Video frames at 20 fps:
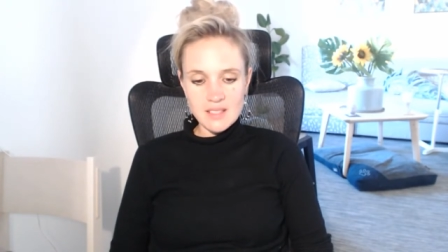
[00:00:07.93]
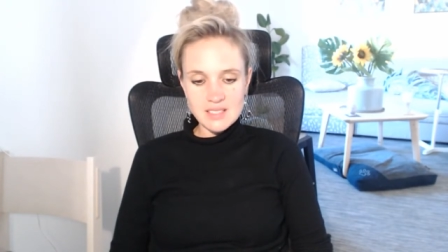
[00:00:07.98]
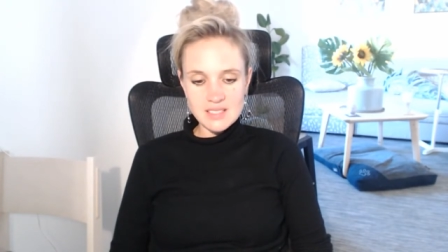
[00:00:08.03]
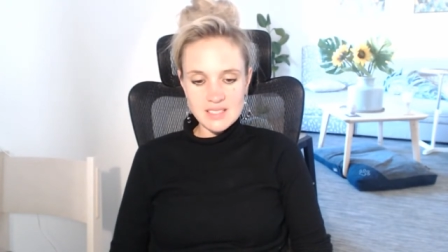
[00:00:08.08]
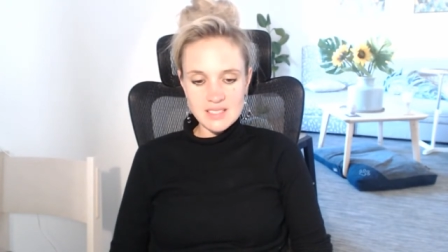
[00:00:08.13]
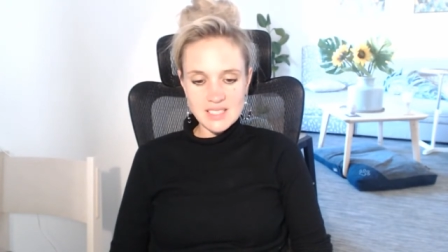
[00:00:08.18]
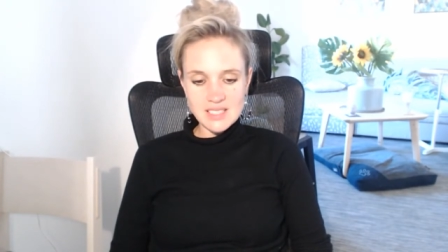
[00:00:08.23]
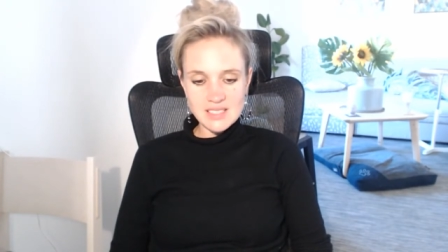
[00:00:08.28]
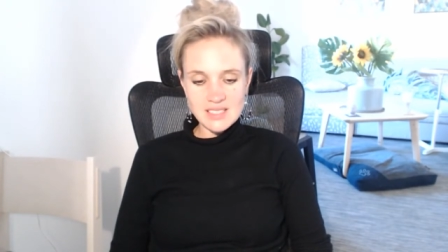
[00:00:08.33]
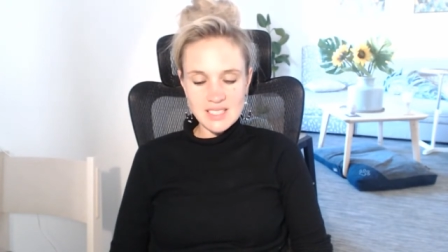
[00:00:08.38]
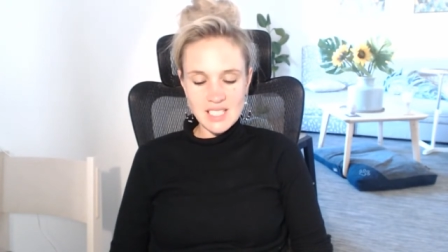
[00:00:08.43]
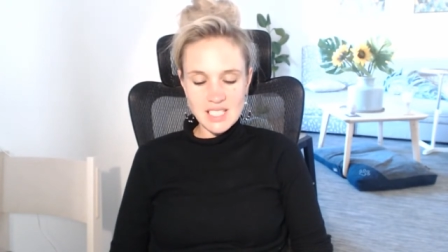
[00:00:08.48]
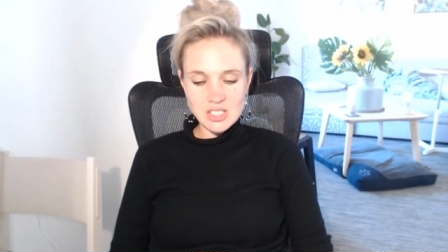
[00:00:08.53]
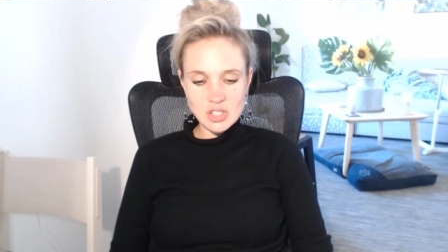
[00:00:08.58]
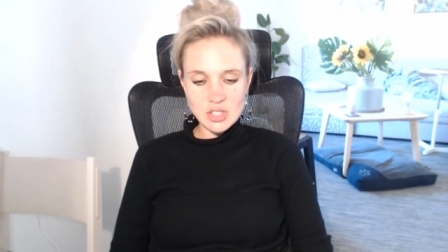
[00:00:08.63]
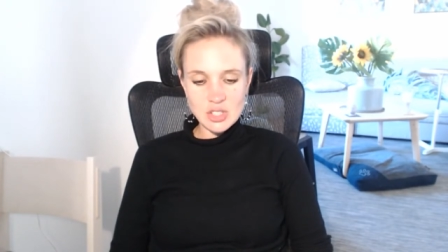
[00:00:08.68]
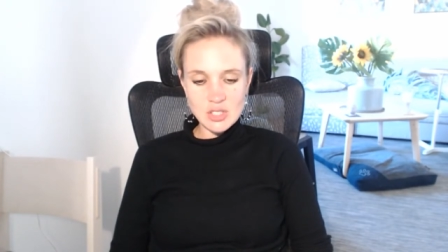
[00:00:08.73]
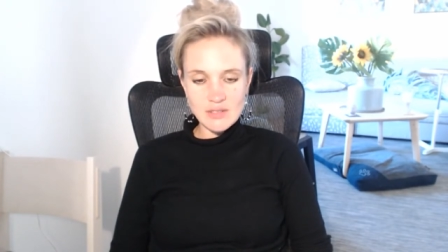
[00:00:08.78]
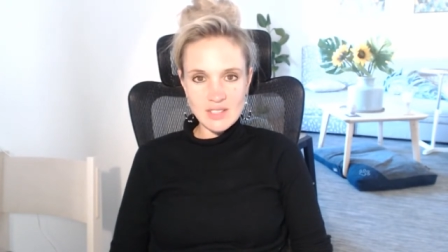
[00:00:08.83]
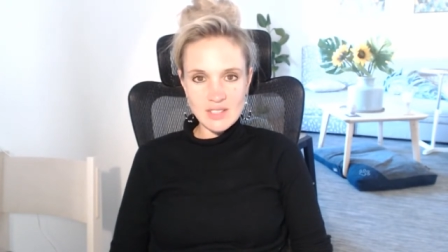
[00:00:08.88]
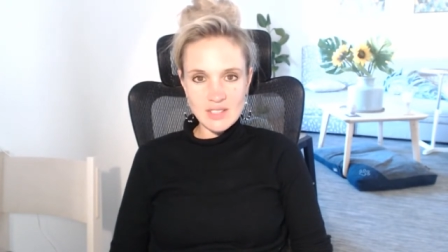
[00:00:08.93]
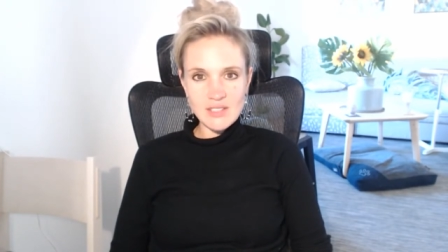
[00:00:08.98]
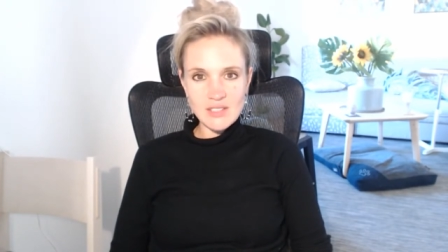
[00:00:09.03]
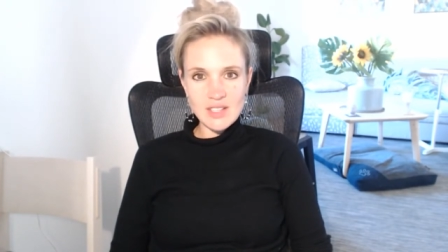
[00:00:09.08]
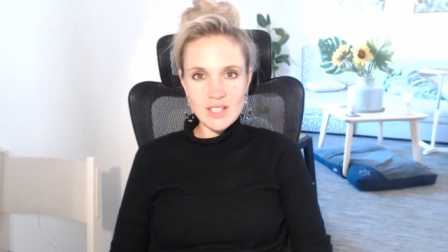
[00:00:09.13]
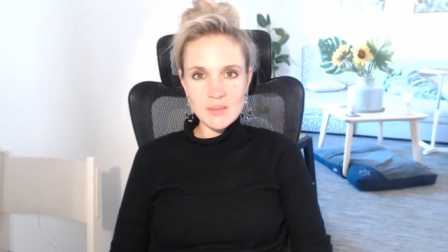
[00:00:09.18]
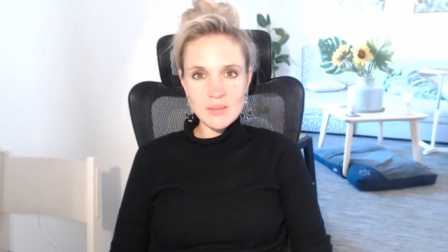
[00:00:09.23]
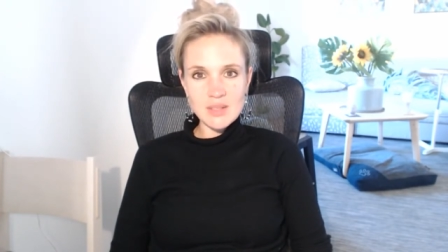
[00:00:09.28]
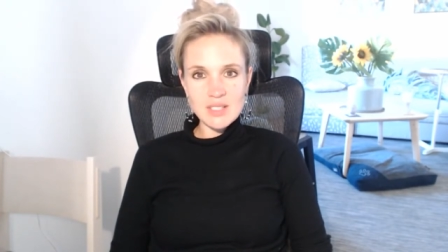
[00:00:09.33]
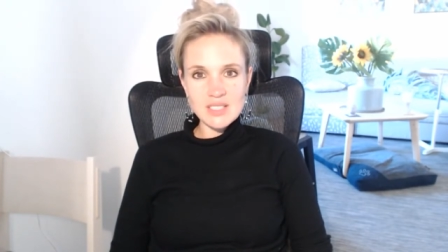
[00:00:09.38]
the sensation of
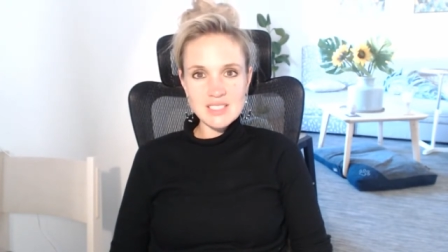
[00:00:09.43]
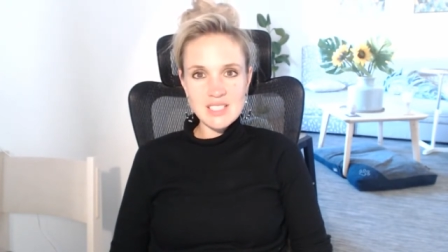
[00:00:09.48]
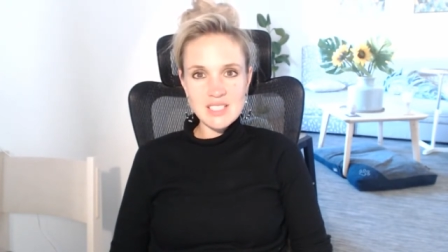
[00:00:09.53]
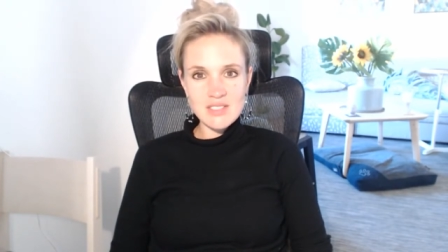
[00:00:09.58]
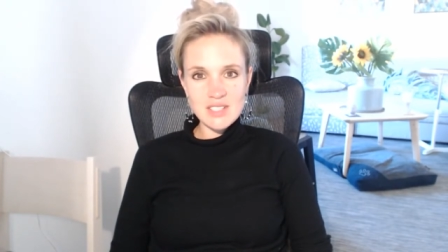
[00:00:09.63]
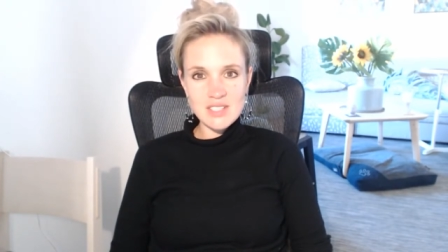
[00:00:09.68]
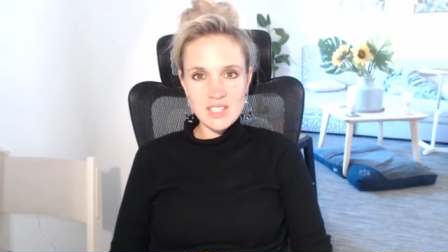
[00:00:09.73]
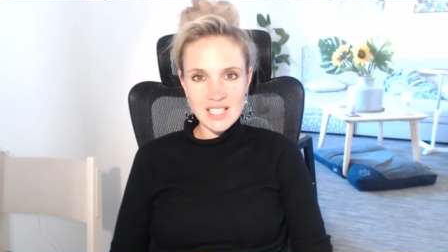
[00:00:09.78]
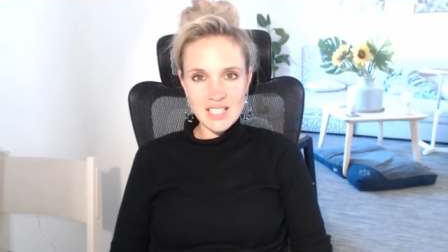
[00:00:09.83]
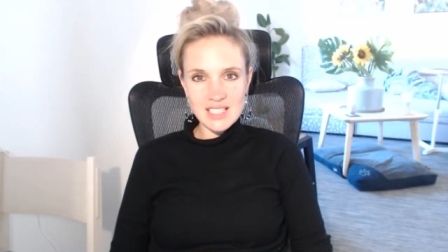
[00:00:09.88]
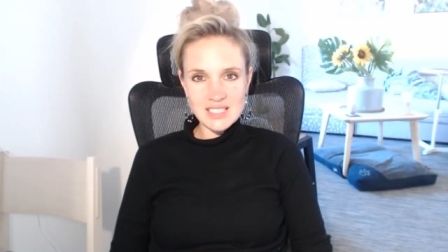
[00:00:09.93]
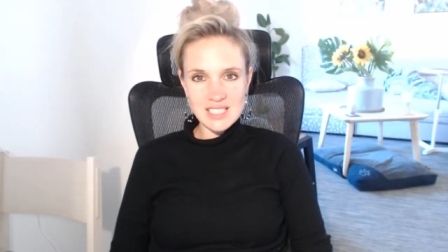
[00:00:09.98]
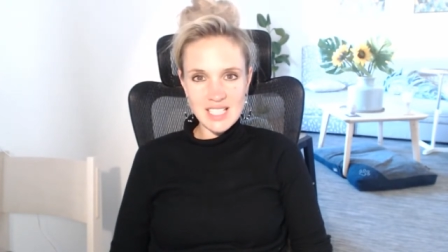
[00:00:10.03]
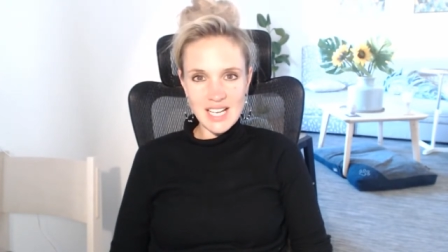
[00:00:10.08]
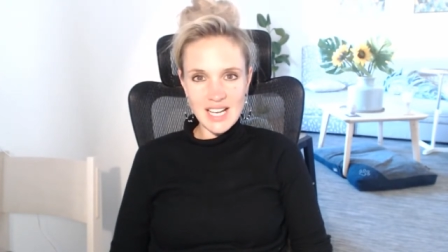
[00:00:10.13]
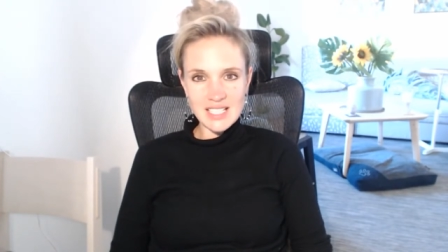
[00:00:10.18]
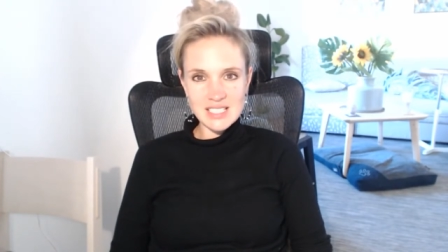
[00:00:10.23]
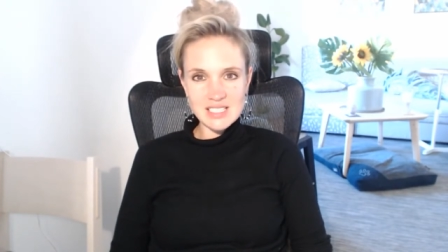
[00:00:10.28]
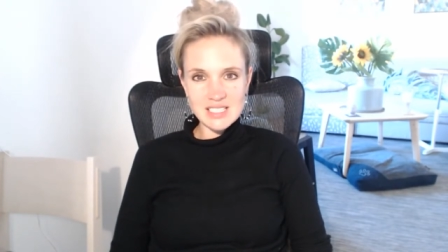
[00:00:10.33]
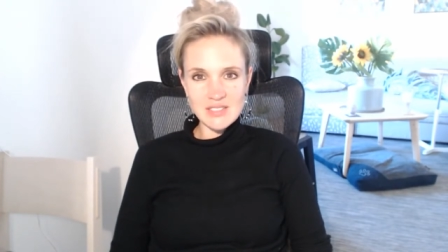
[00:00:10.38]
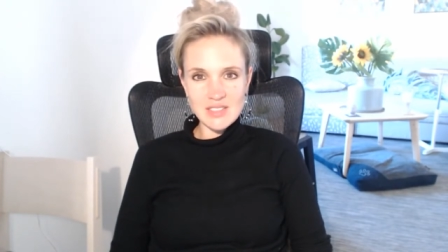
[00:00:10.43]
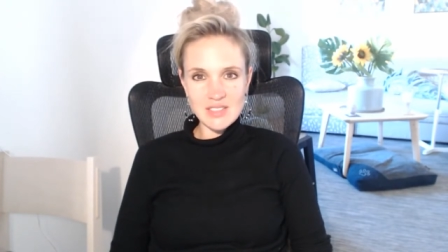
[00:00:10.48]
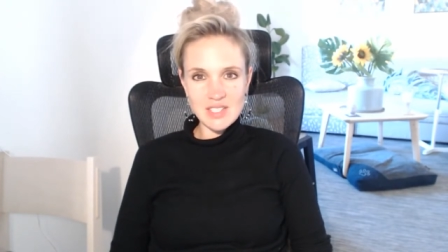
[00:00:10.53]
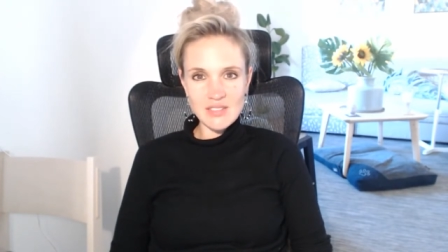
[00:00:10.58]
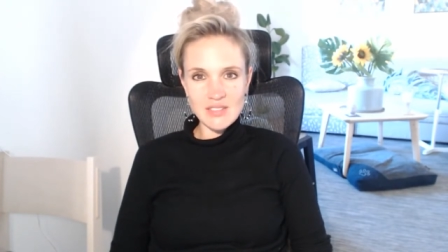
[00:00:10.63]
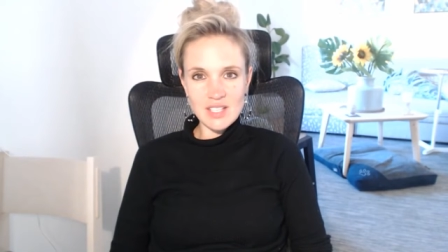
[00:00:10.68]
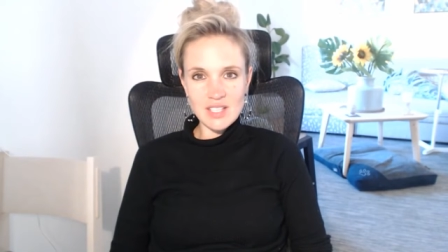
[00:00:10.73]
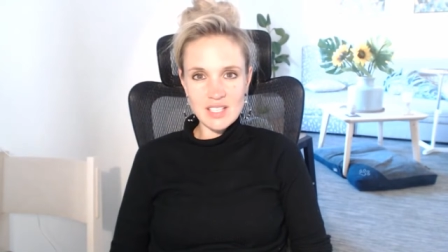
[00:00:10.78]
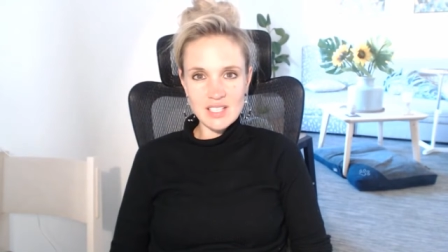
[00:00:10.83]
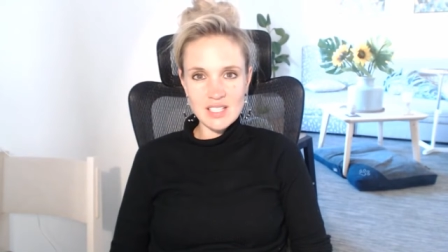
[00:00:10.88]
giving, because everything is an act of
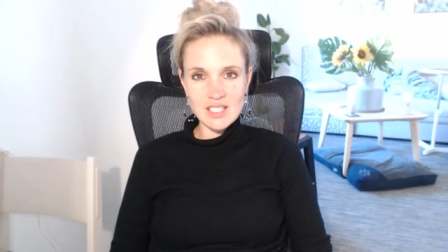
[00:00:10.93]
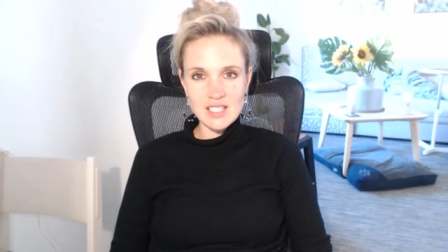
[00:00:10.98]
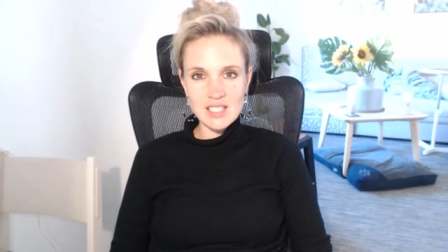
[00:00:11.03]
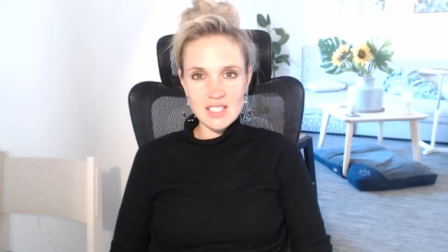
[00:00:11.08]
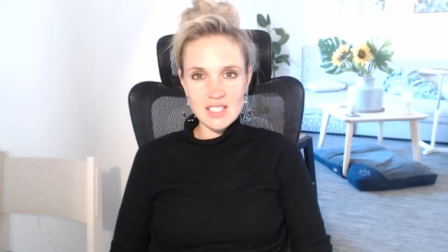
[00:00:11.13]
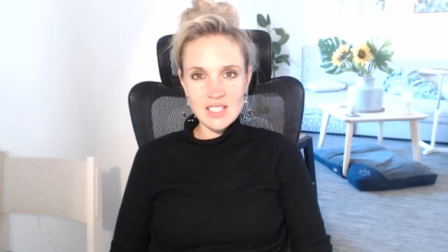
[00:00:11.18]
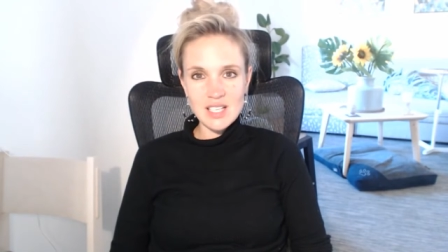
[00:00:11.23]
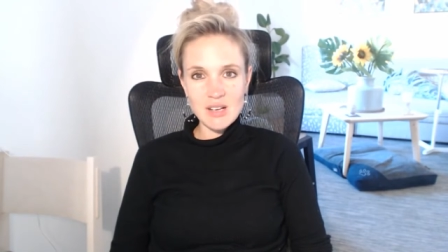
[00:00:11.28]
giving,